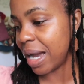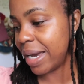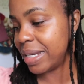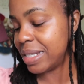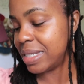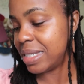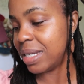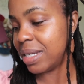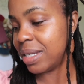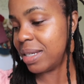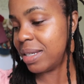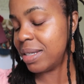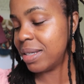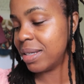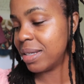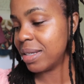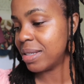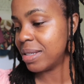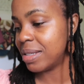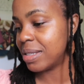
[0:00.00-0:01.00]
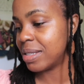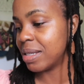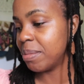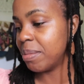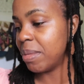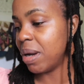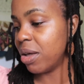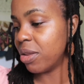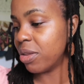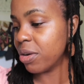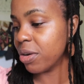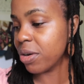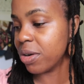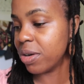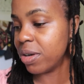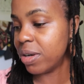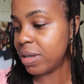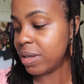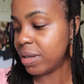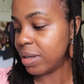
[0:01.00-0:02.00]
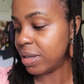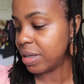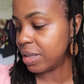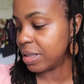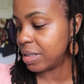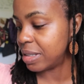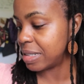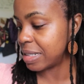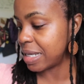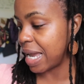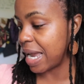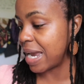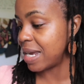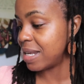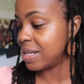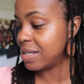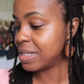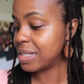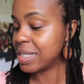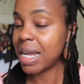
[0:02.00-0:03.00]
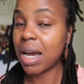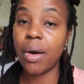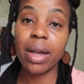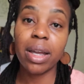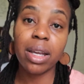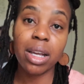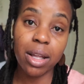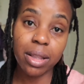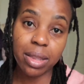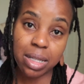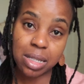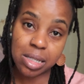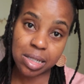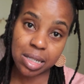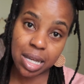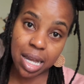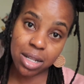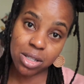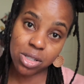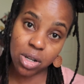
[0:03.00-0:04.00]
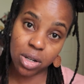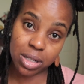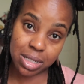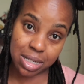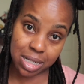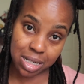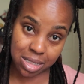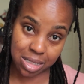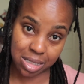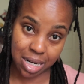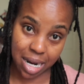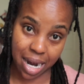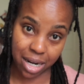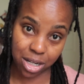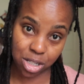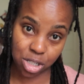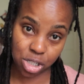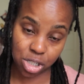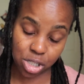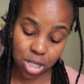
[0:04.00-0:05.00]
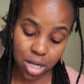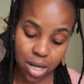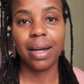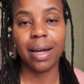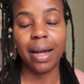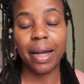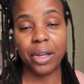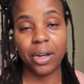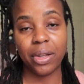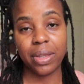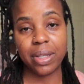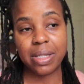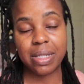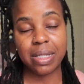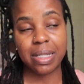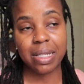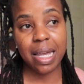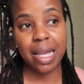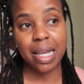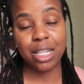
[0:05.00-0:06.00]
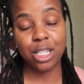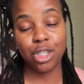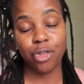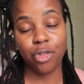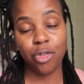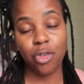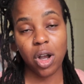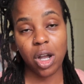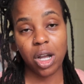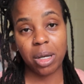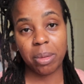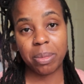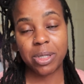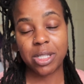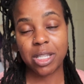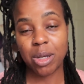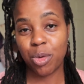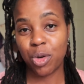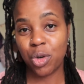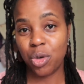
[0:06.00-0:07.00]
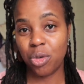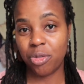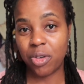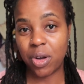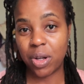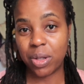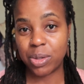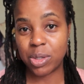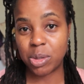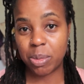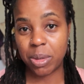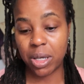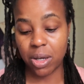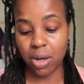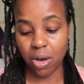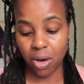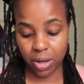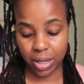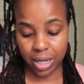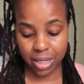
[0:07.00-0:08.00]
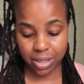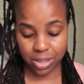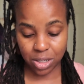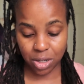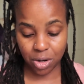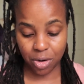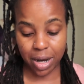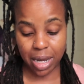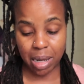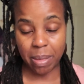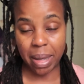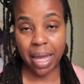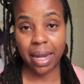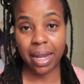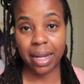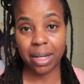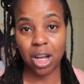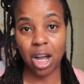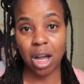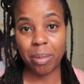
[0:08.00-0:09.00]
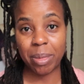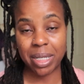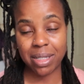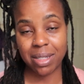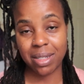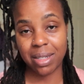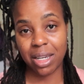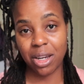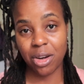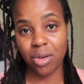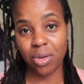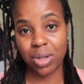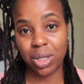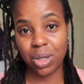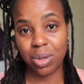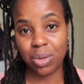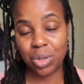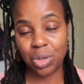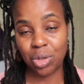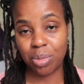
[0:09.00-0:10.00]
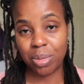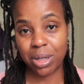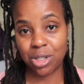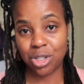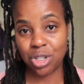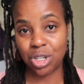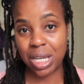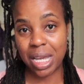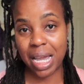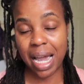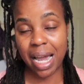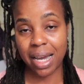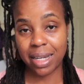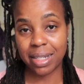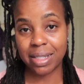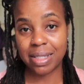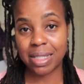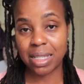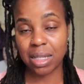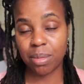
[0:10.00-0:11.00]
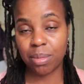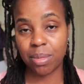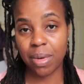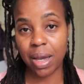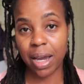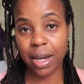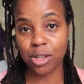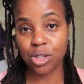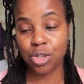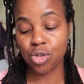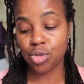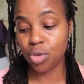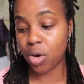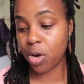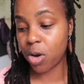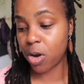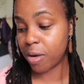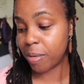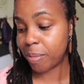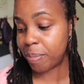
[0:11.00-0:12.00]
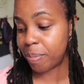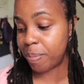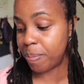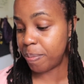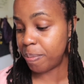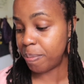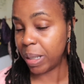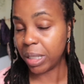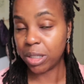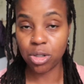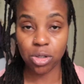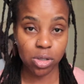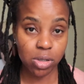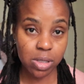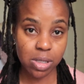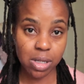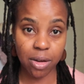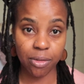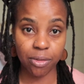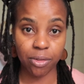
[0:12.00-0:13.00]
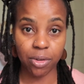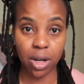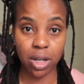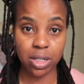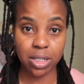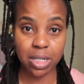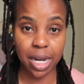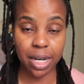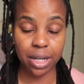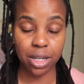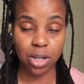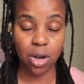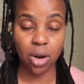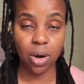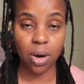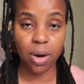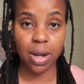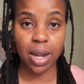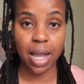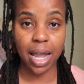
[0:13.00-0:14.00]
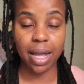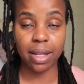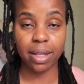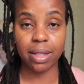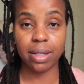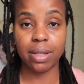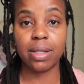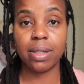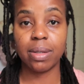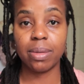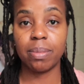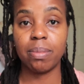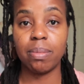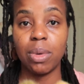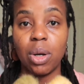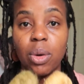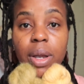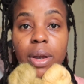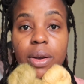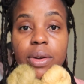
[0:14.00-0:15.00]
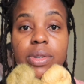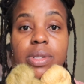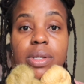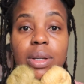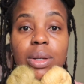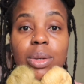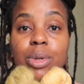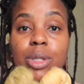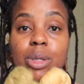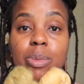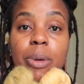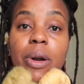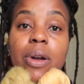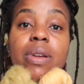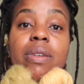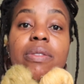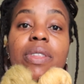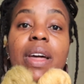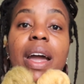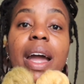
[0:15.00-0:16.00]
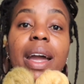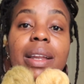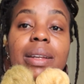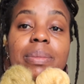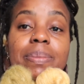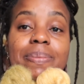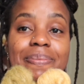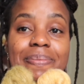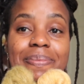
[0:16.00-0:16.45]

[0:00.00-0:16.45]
I did some other skeins. Now I got these skeins on D-Stash. I got these skeins from someone who follows me on Instagram and had commented here on YouTube that she had some extra bundles of undyed yarn, and the mohair silk was part of that.